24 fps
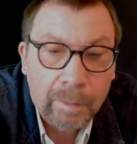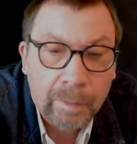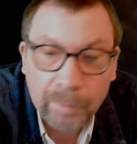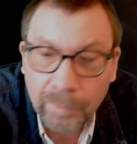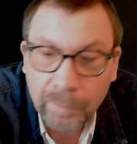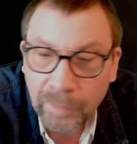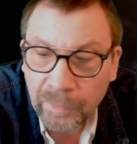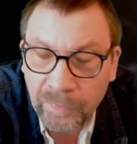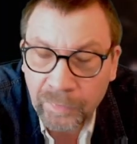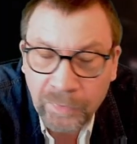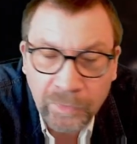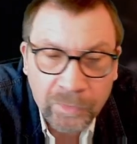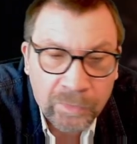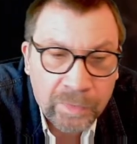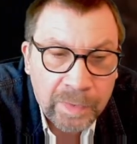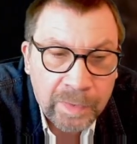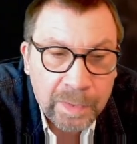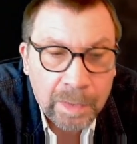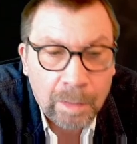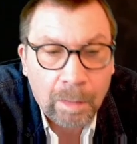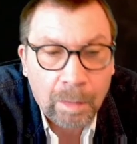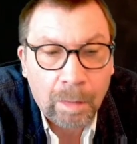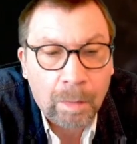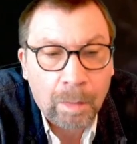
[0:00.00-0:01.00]
This is
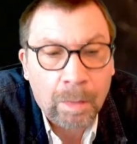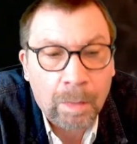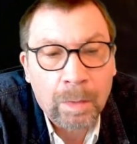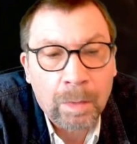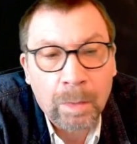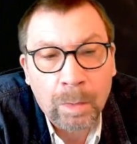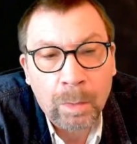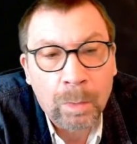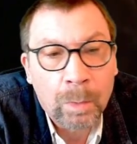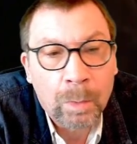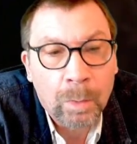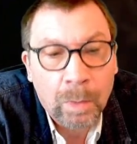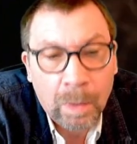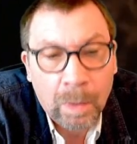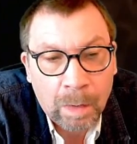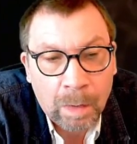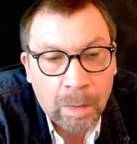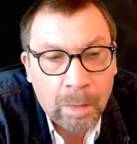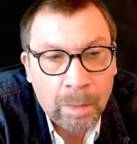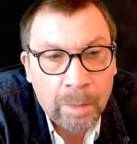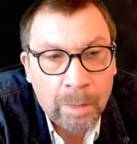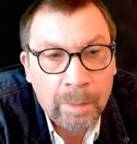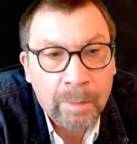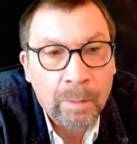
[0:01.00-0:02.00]
the
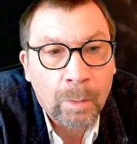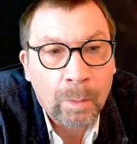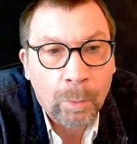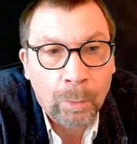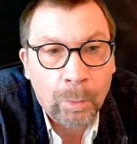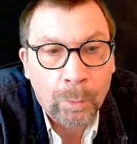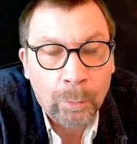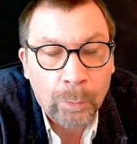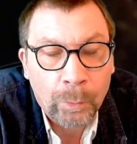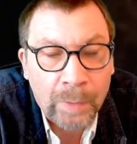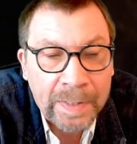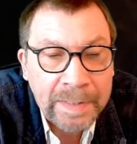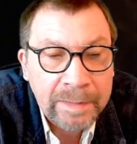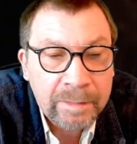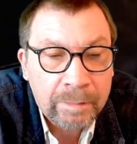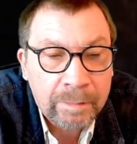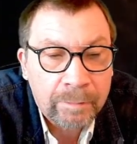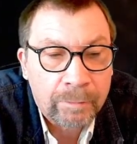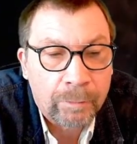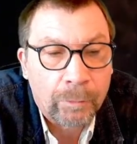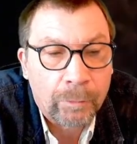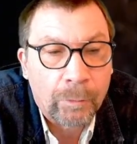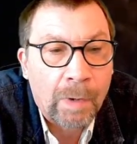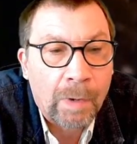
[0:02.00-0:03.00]
ROR, or rate
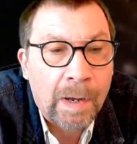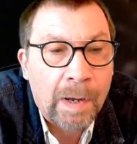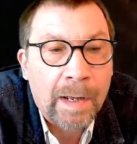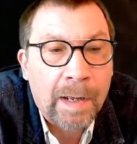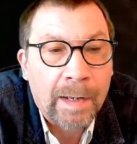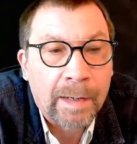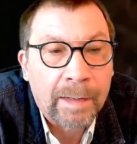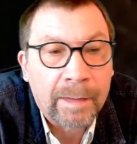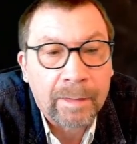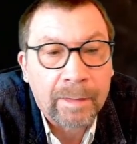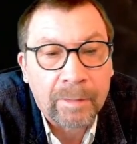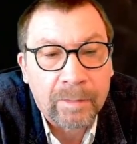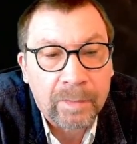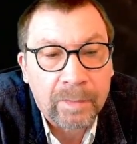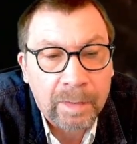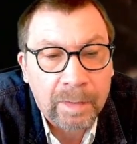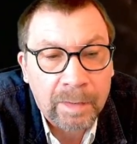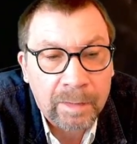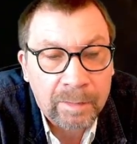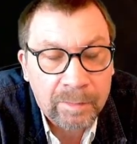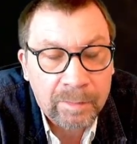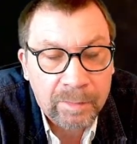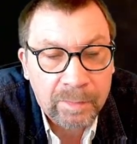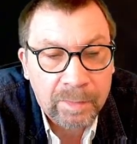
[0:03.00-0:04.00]
of rise, and
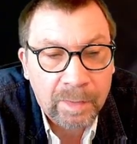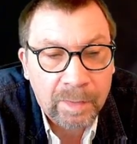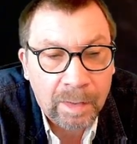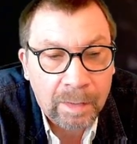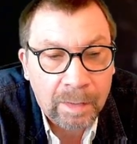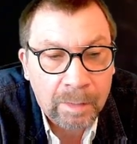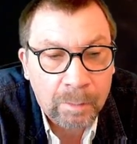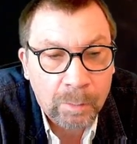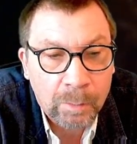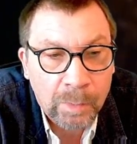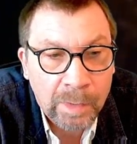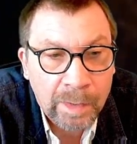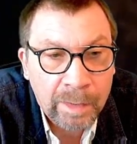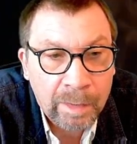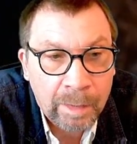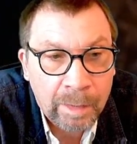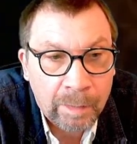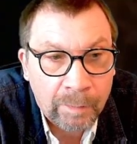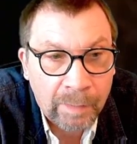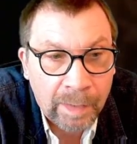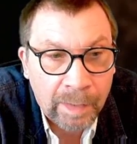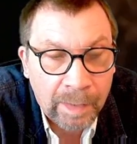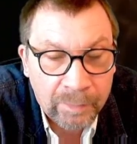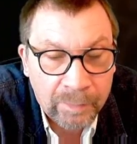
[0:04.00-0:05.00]
it's one of the
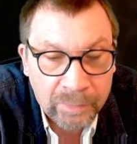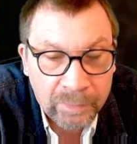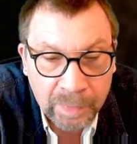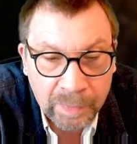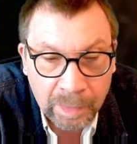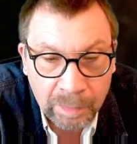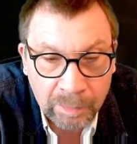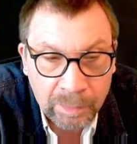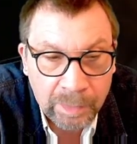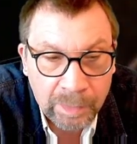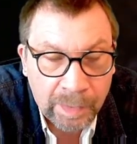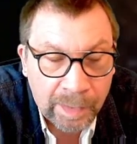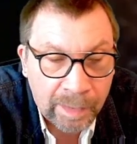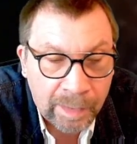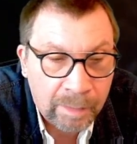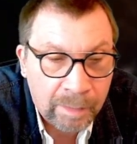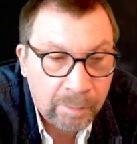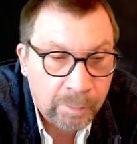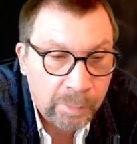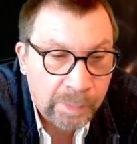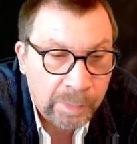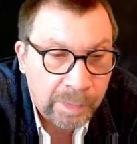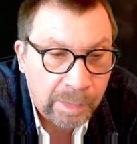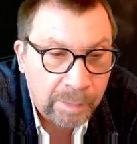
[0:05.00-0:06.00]
graphs I look
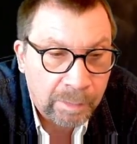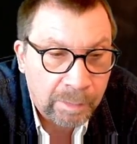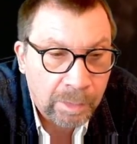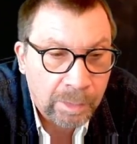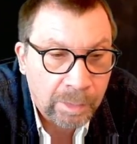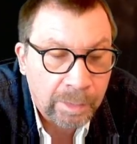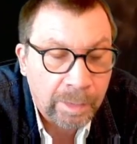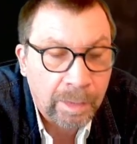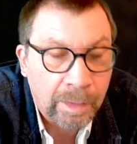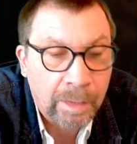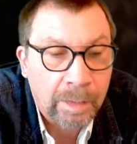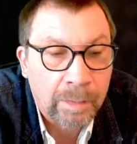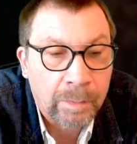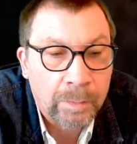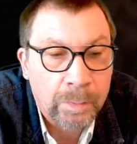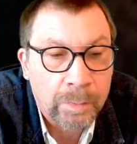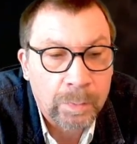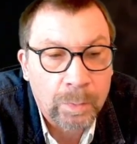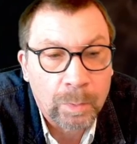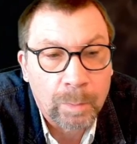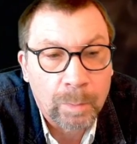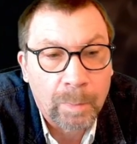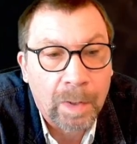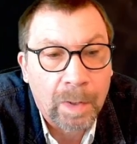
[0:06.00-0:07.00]
at when I look at
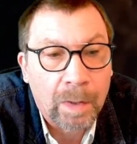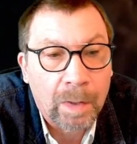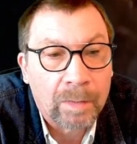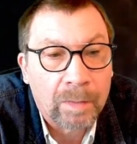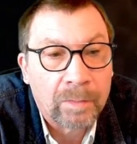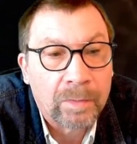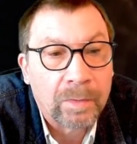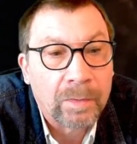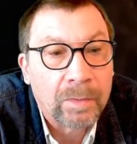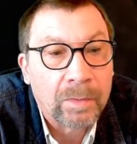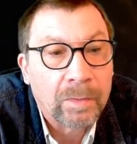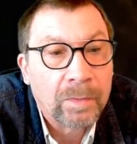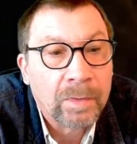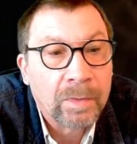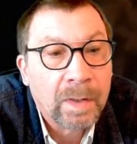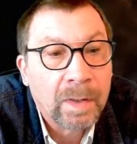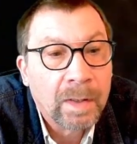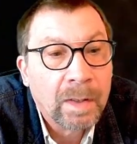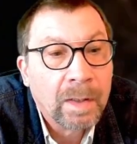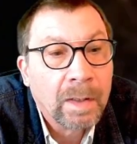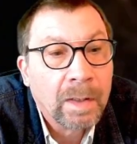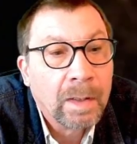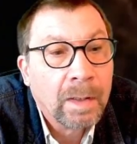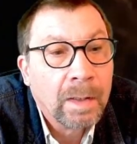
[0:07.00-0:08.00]
control boxes.
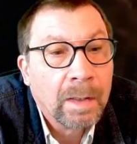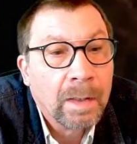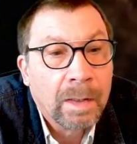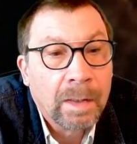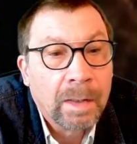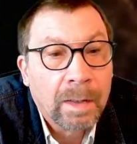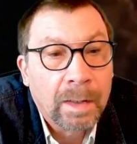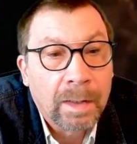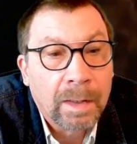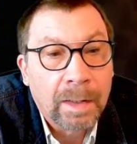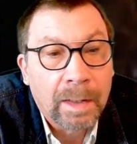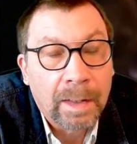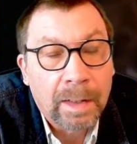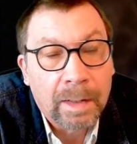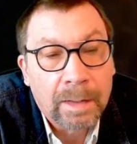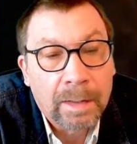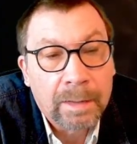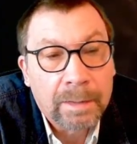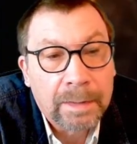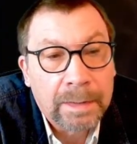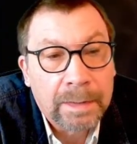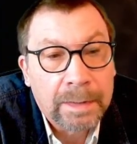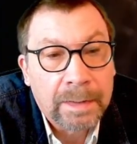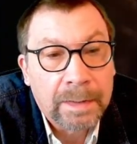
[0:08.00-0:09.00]

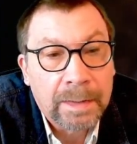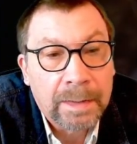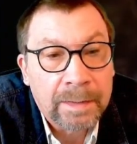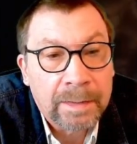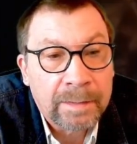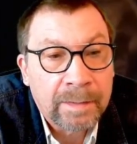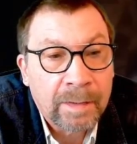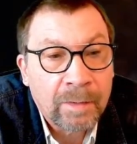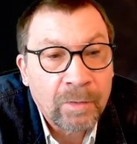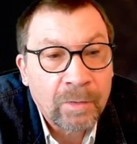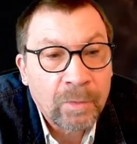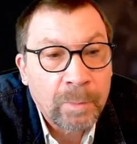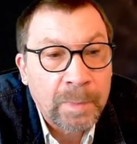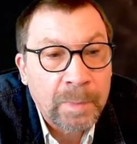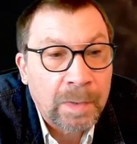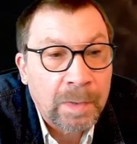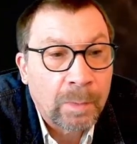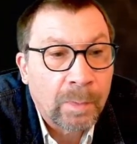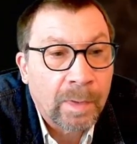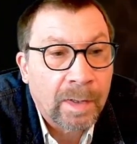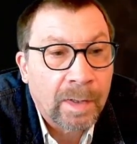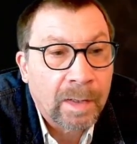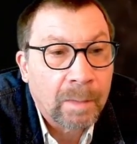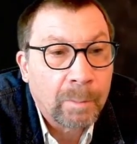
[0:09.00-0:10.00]
It tells me
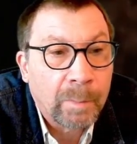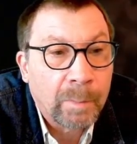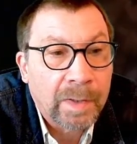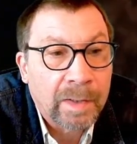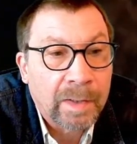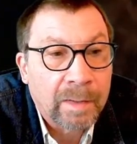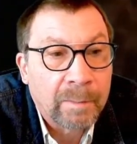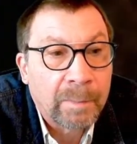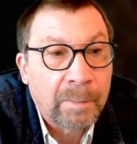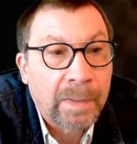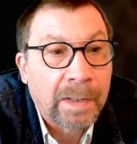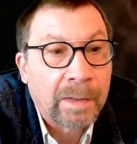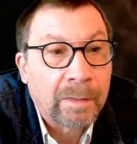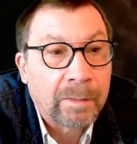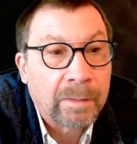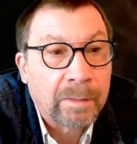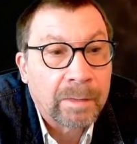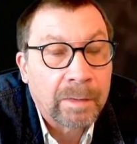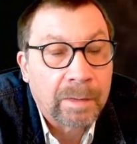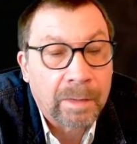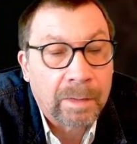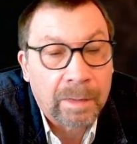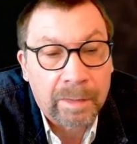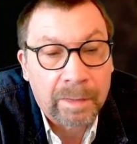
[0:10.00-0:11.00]
quite a bit about
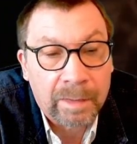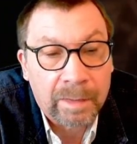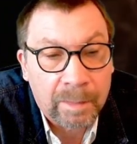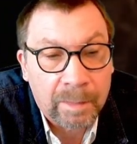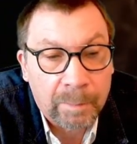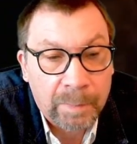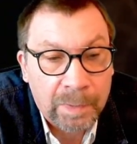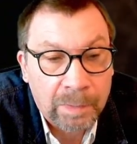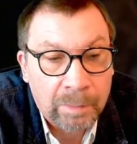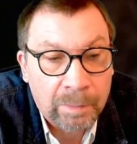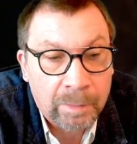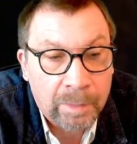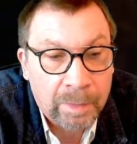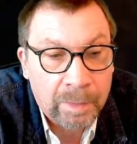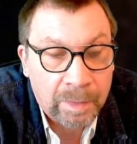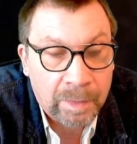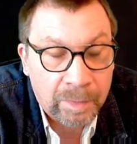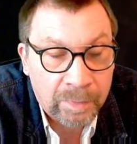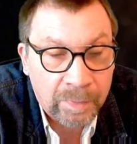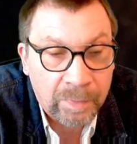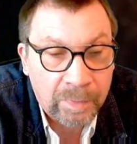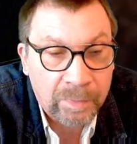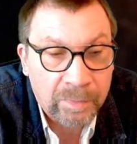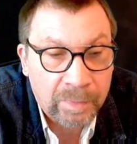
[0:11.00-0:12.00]
the
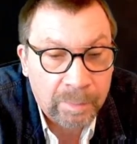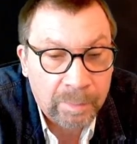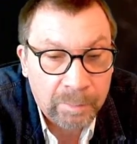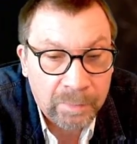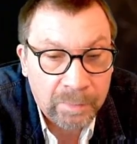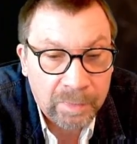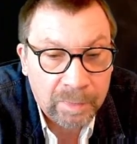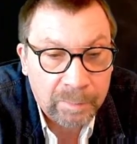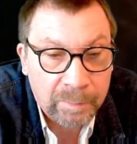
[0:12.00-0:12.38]
system's